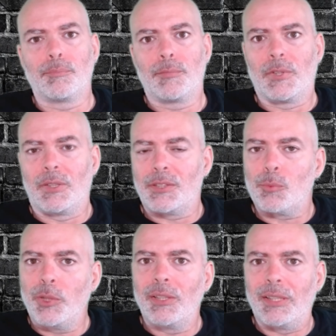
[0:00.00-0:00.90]
This
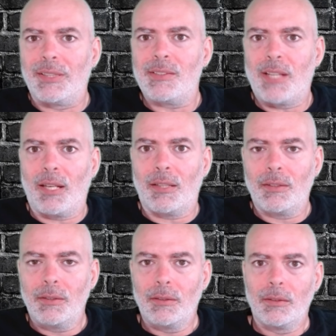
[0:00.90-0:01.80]
wheel is
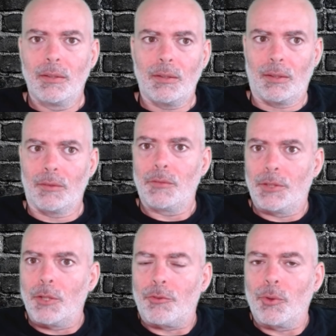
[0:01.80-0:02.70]
dated. It, you
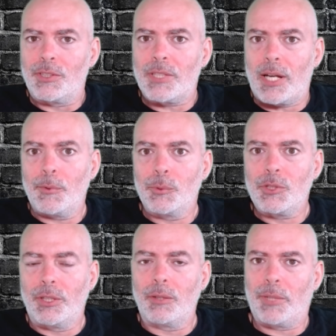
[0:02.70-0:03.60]
know, for its time, it was
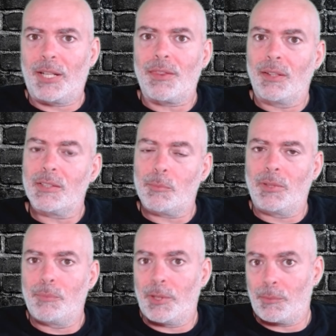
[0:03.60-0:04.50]
good, but I think it's a
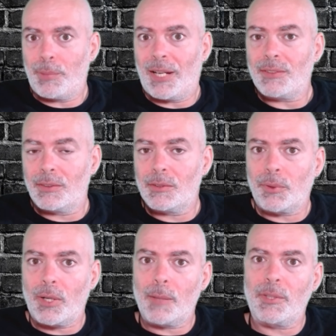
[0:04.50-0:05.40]
little bit past its
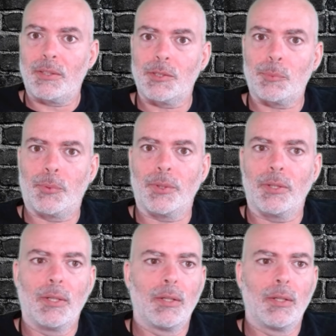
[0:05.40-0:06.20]
prime at this point.